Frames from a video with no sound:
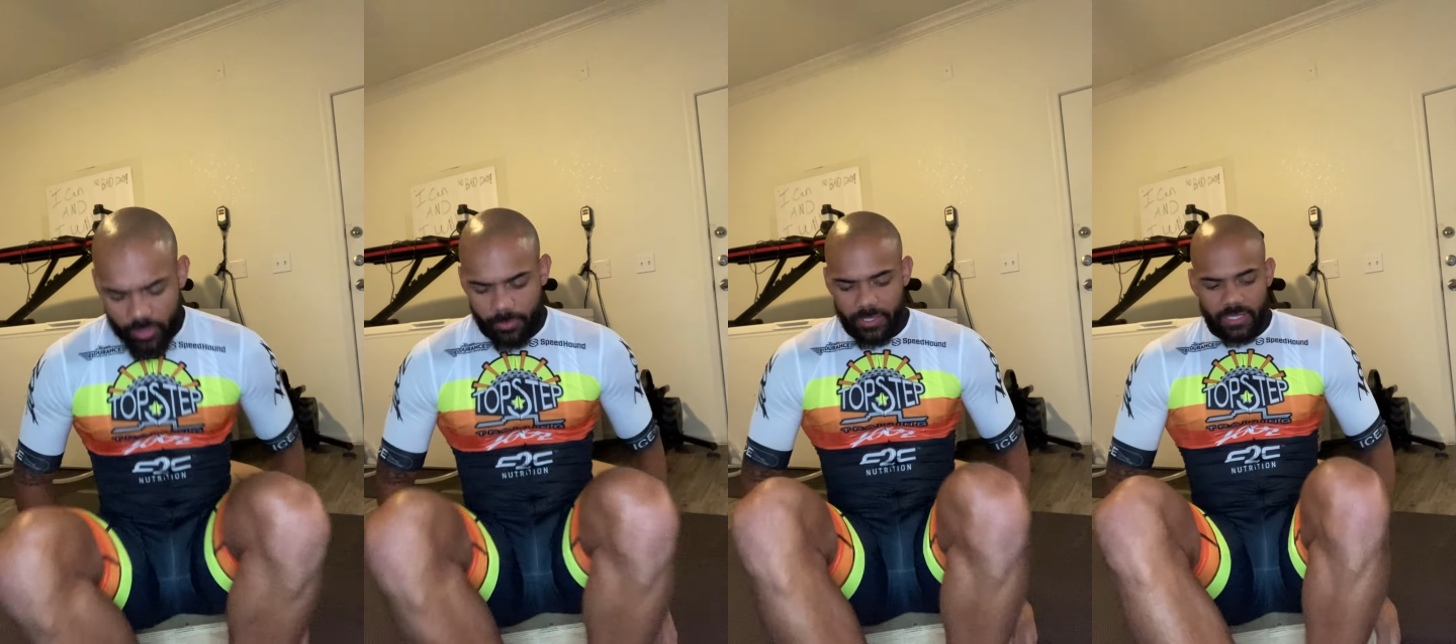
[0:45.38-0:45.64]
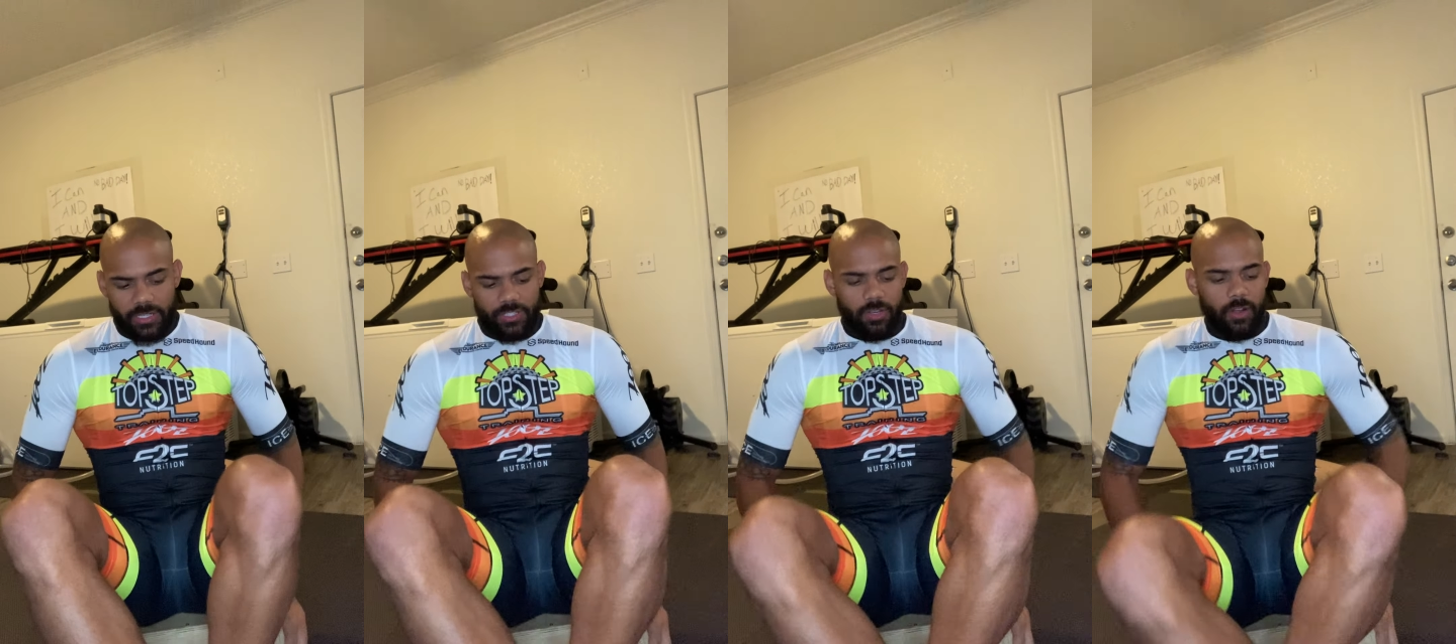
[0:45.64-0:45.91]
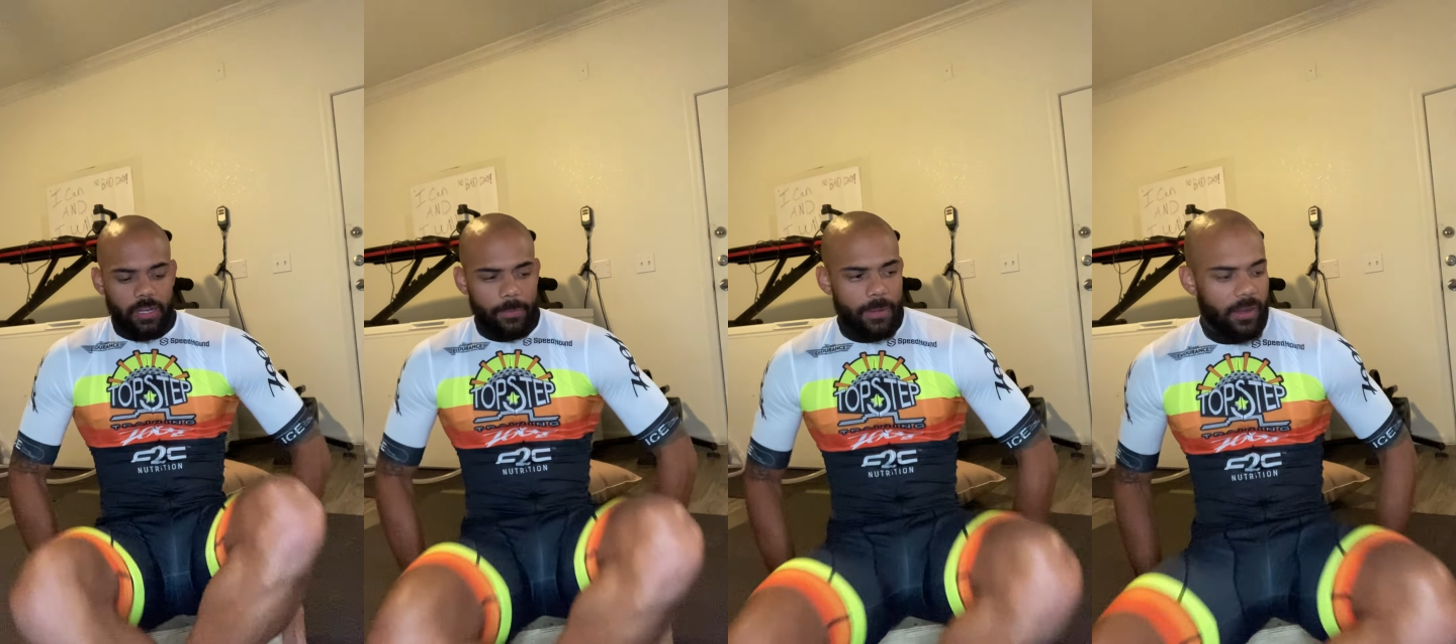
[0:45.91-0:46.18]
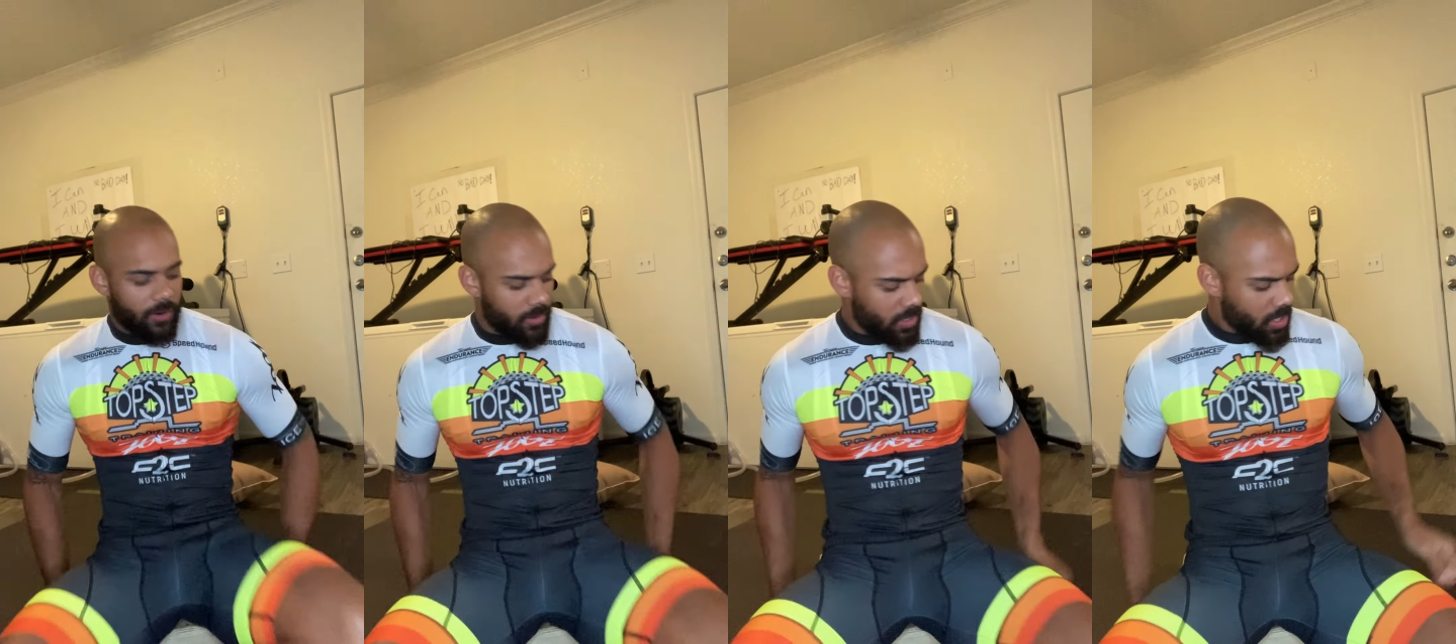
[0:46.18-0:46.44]
we gonna talk
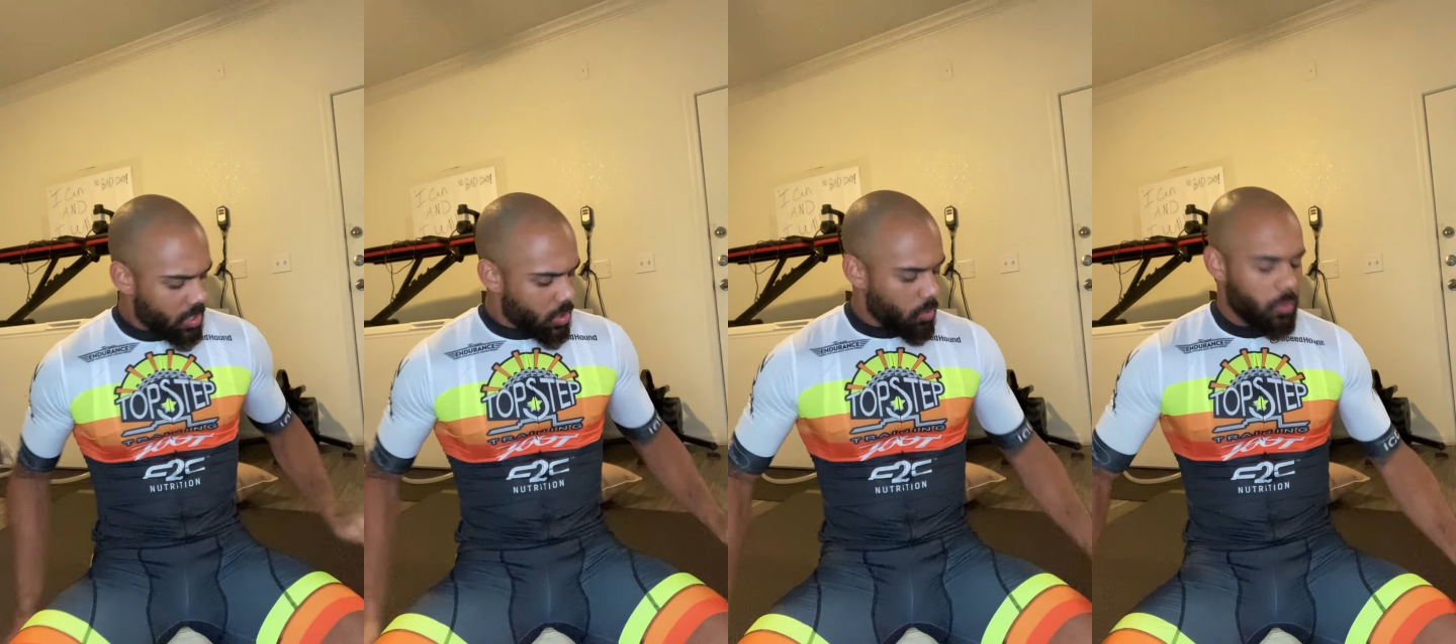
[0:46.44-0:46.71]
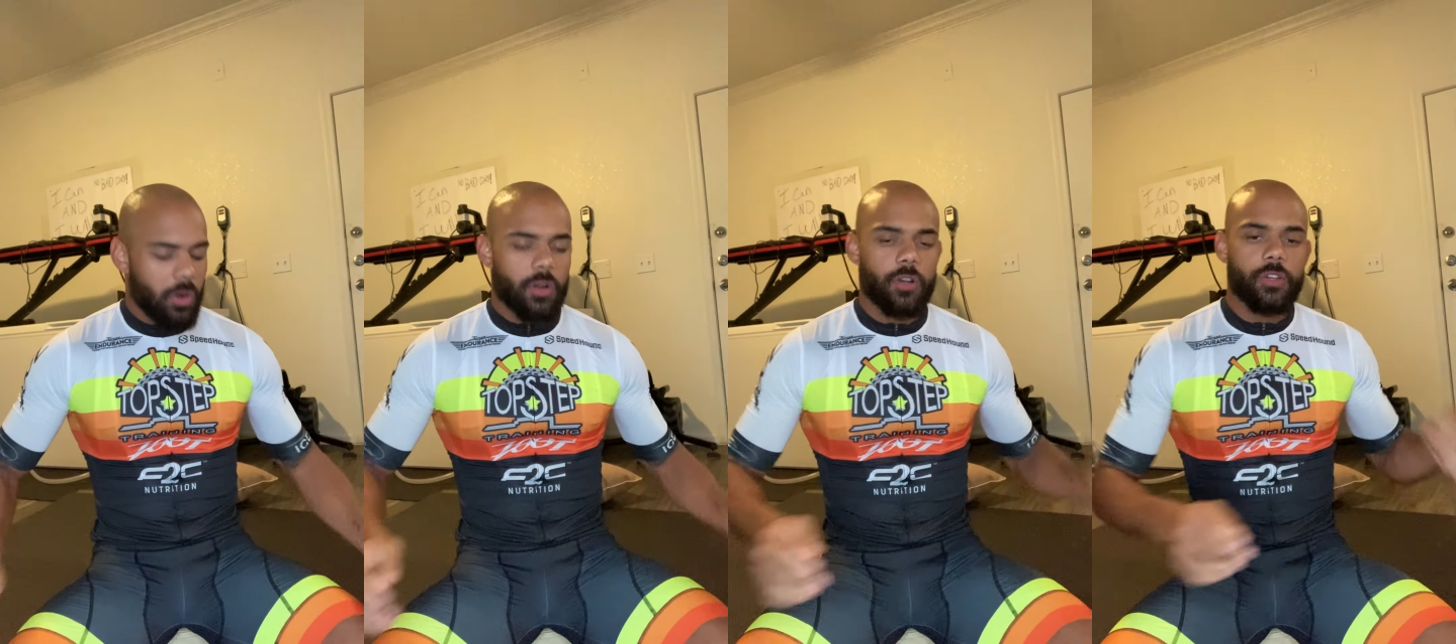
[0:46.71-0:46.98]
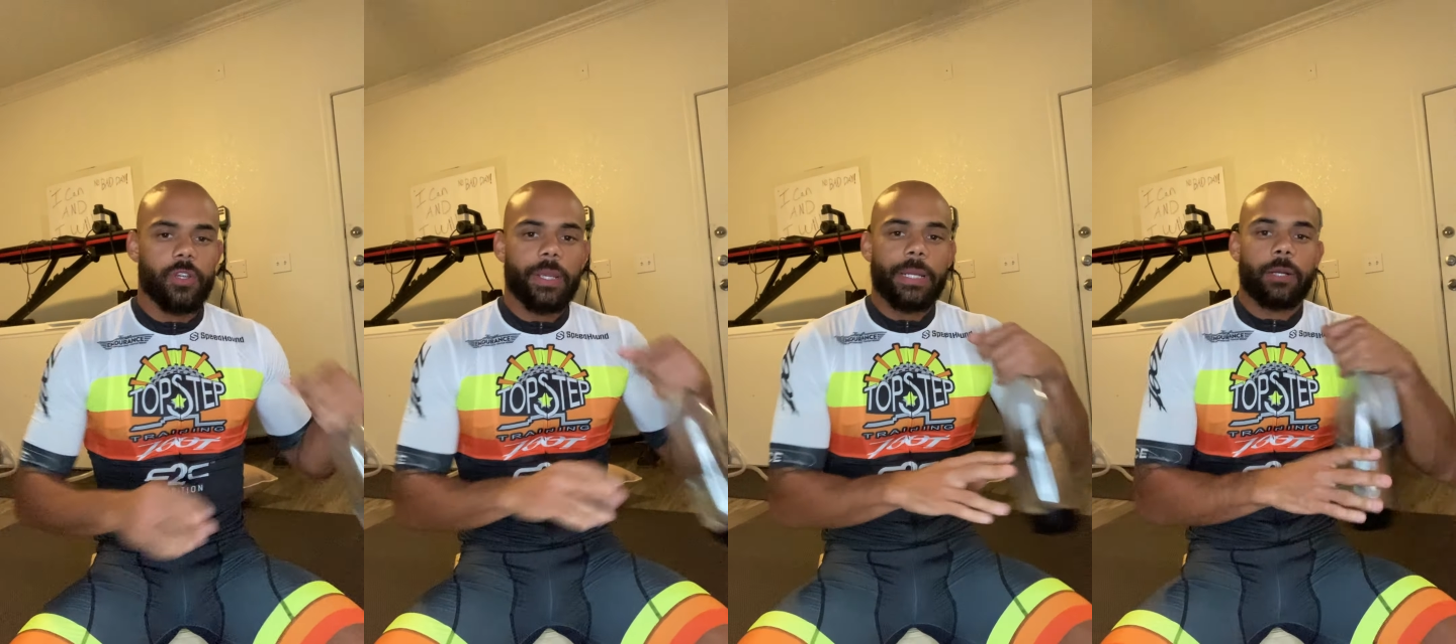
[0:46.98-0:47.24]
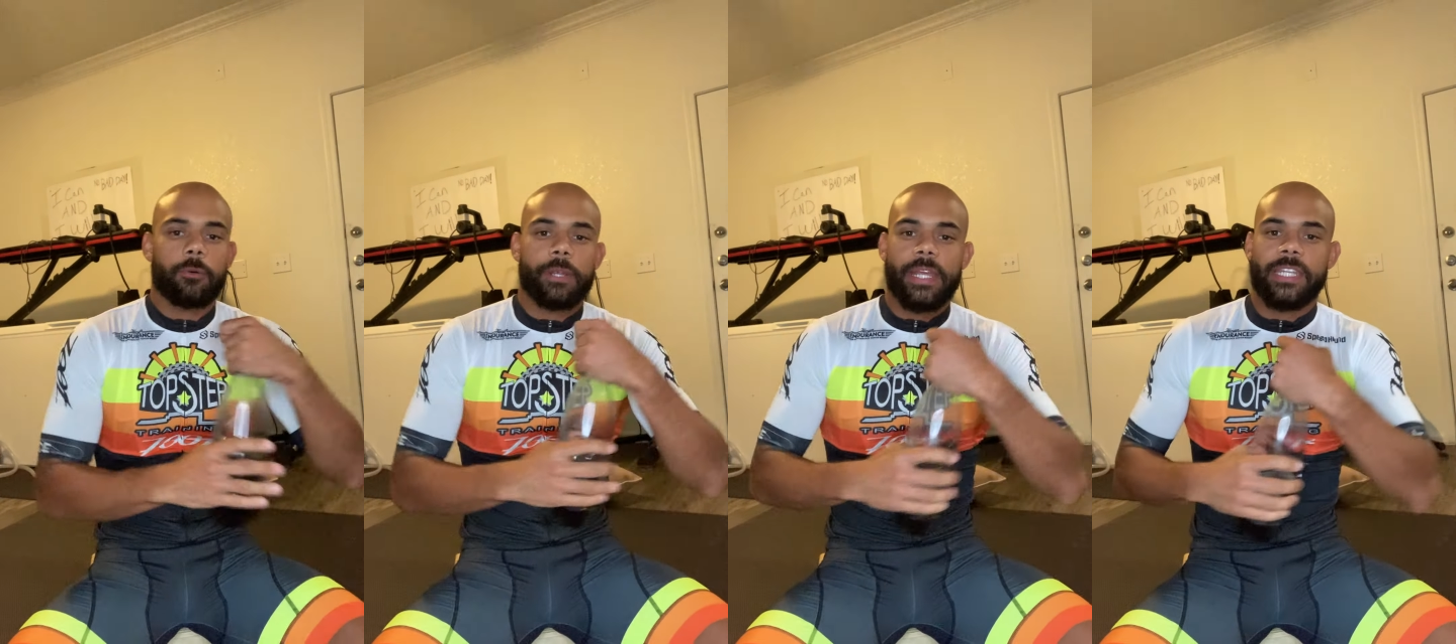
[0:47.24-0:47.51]
about? What are you gonna
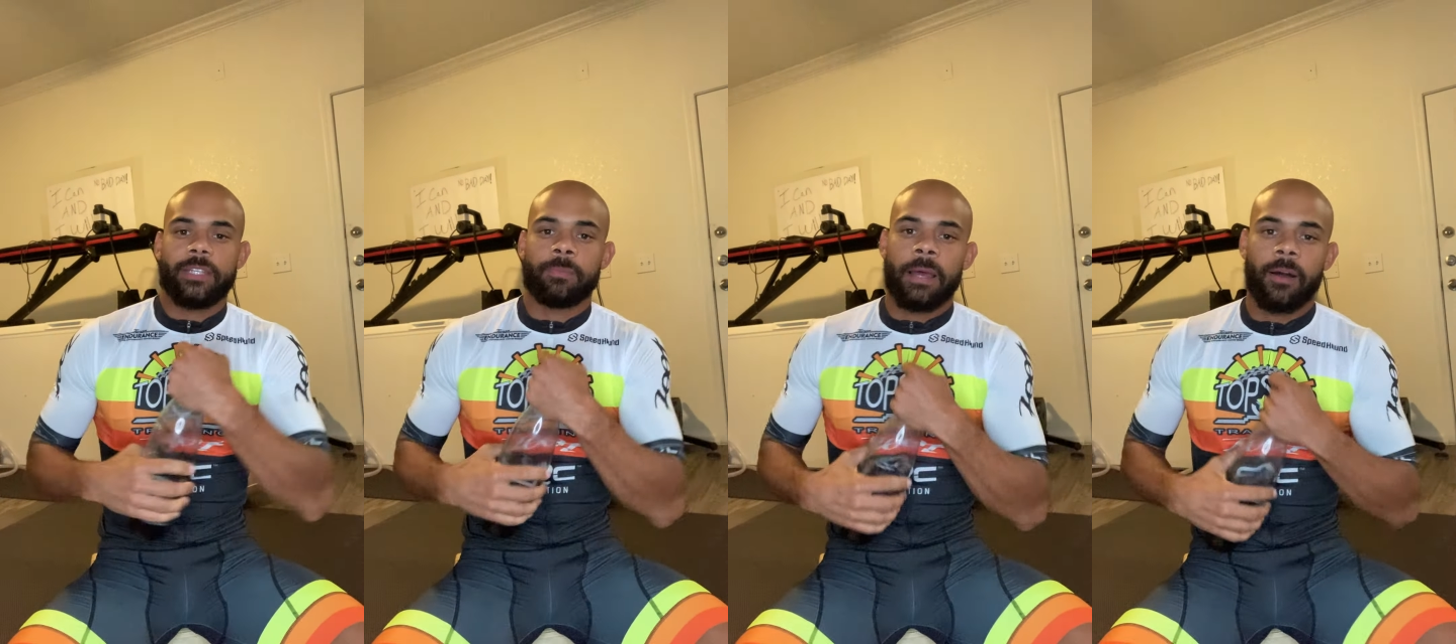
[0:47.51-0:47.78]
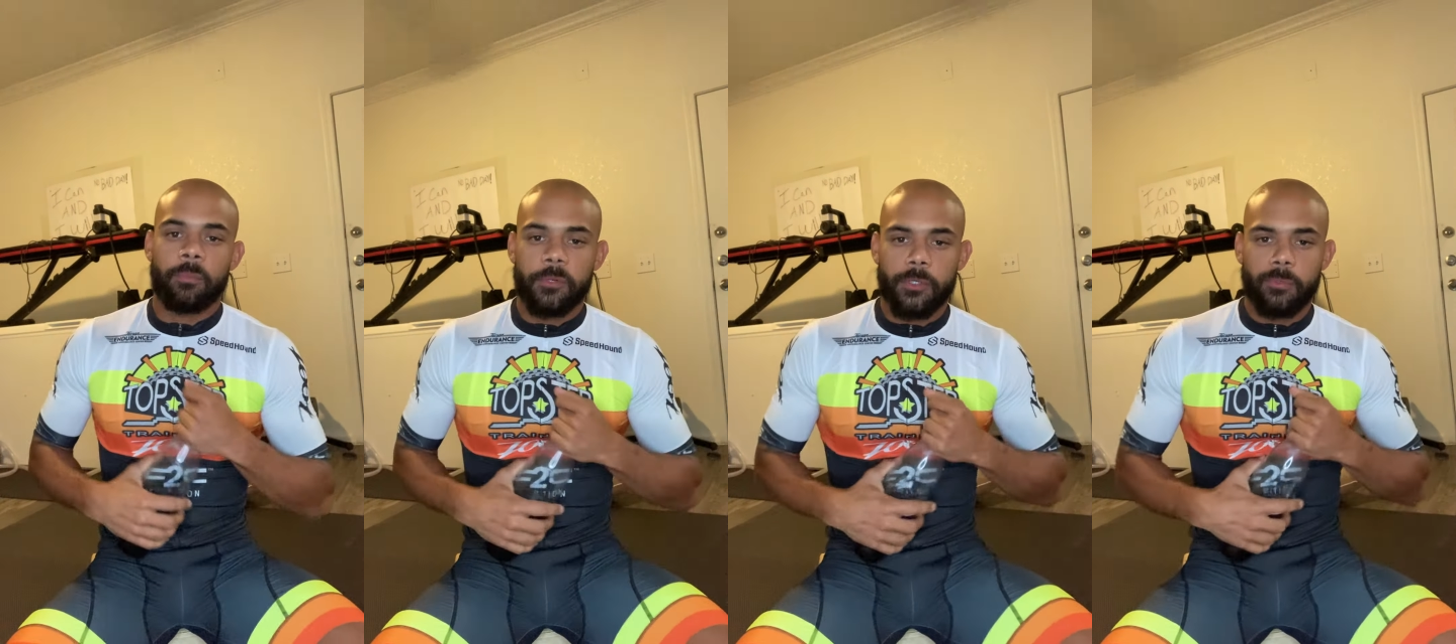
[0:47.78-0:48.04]
rant about, more